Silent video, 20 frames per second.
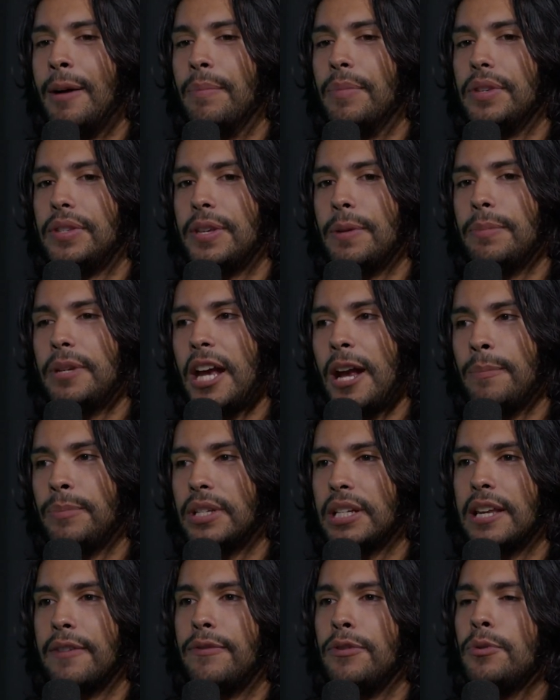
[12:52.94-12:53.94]
sometimes
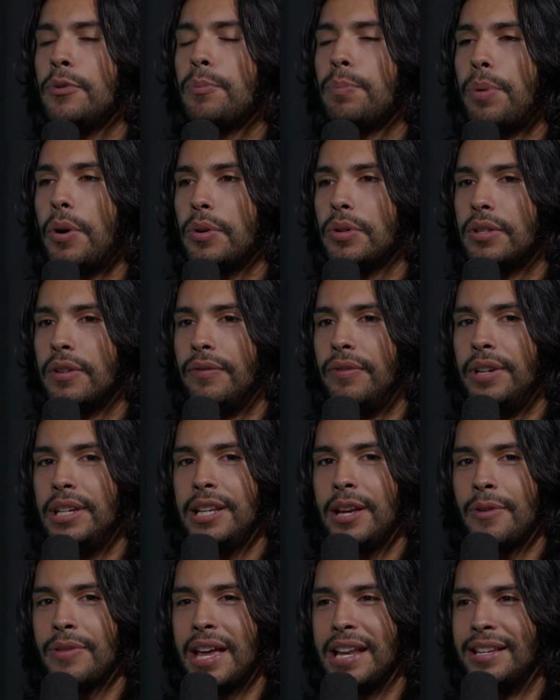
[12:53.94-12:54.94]
like if you post a
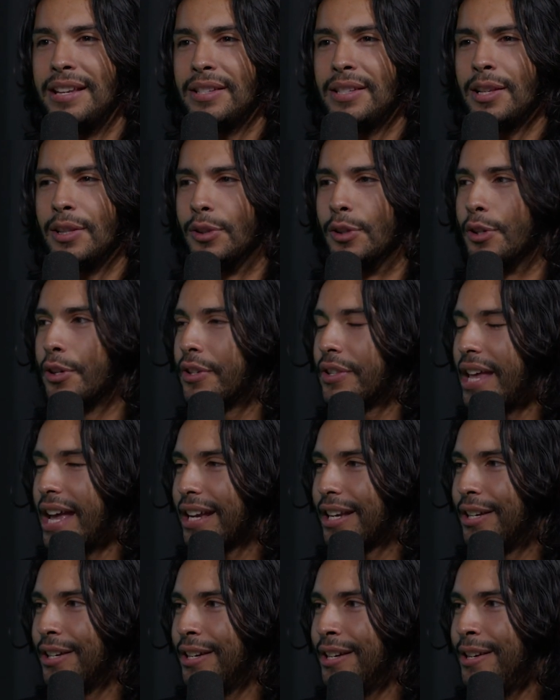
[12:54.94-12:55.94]
video that doesn't look
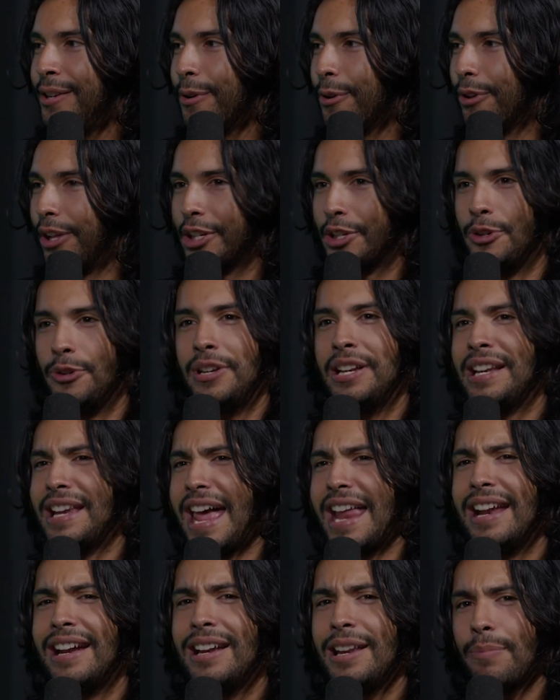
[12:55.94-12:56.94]
that good or like you
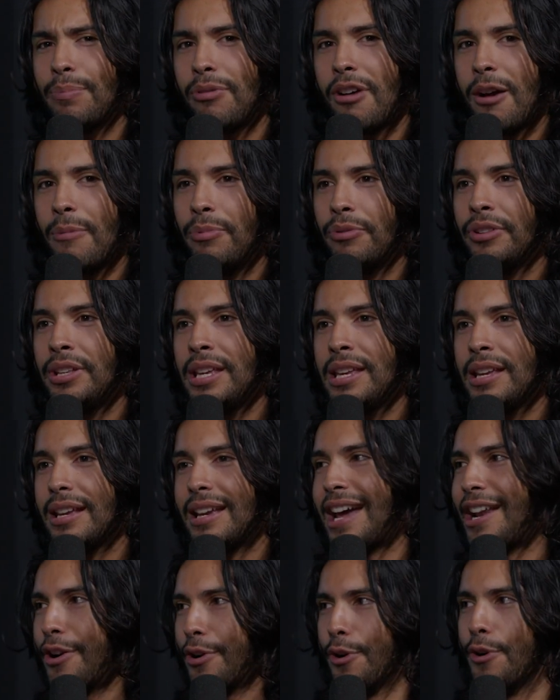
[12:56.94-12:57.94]
didn't edit it properly,
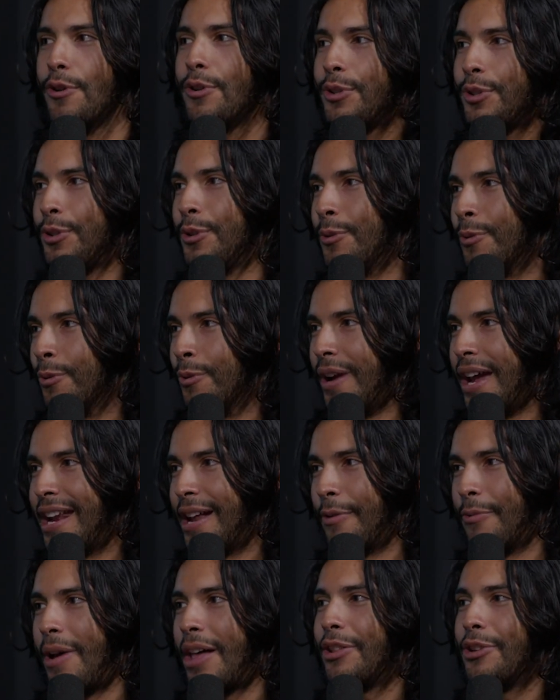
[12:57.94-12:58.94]
kind of hurts you, and
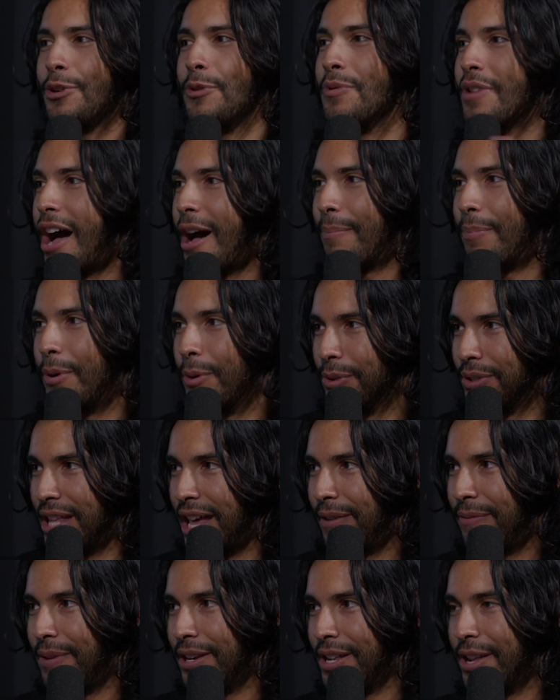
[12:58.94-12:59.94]
I'd rather you not post
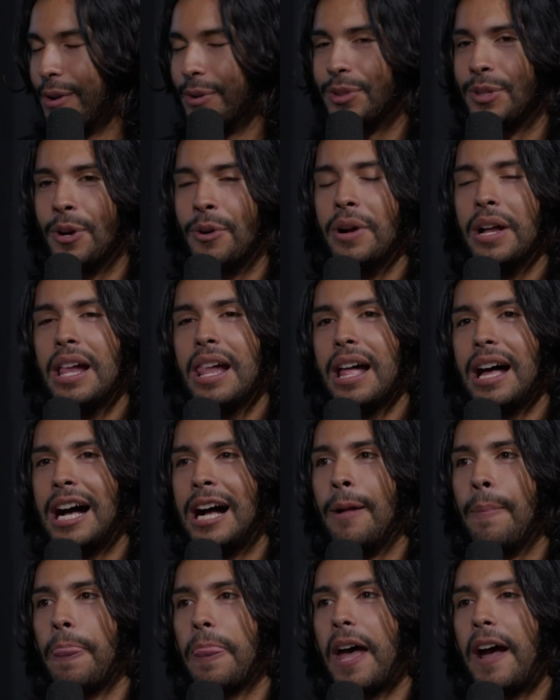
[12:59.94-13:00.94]
that video. So
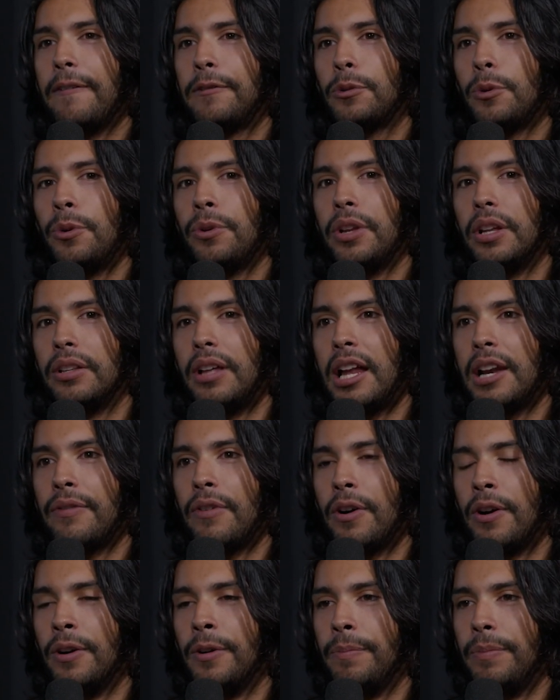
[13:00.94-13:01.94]
I've told a lot of
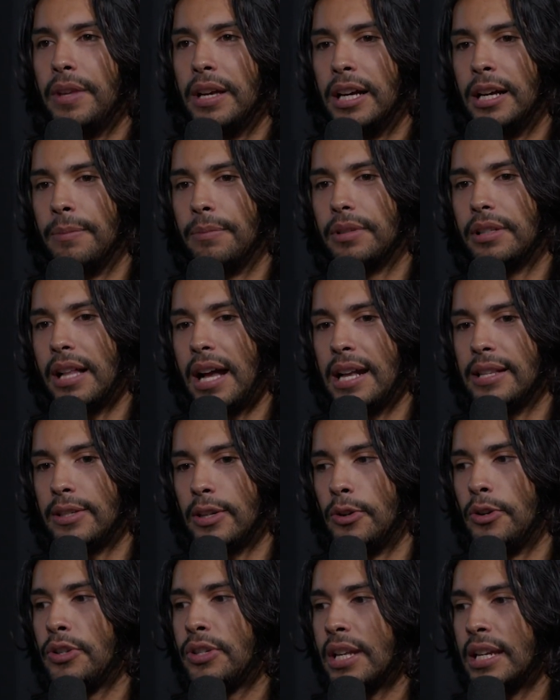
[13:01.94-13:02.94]
our clients
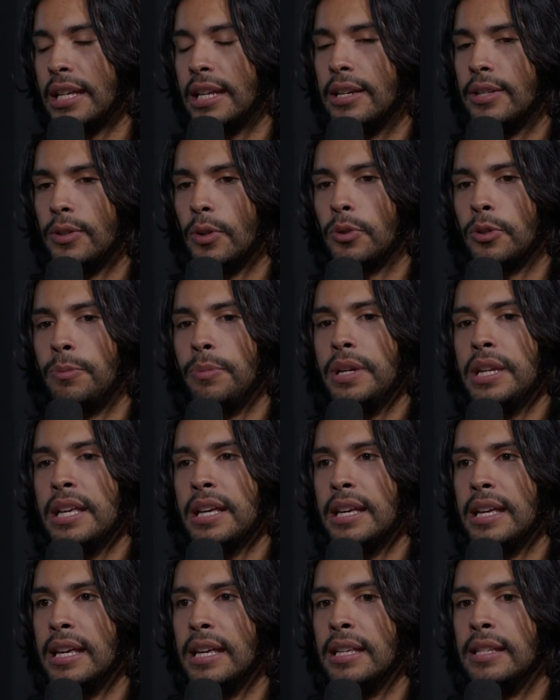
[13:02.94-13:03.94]
that are just getting into social media
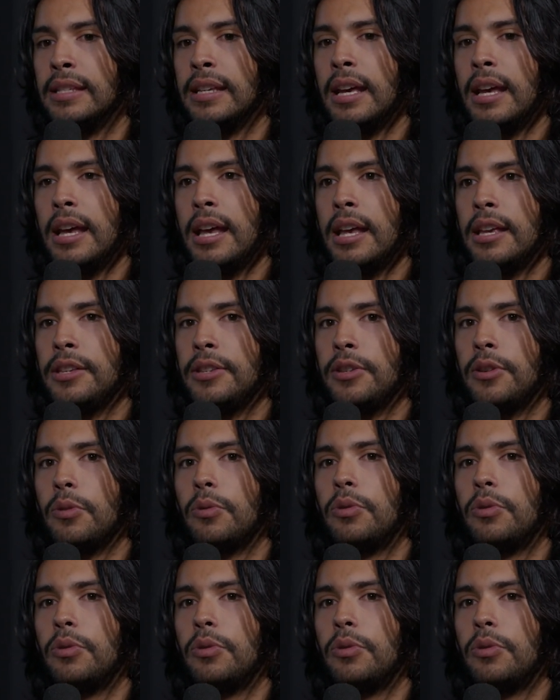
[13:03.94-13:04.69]
is you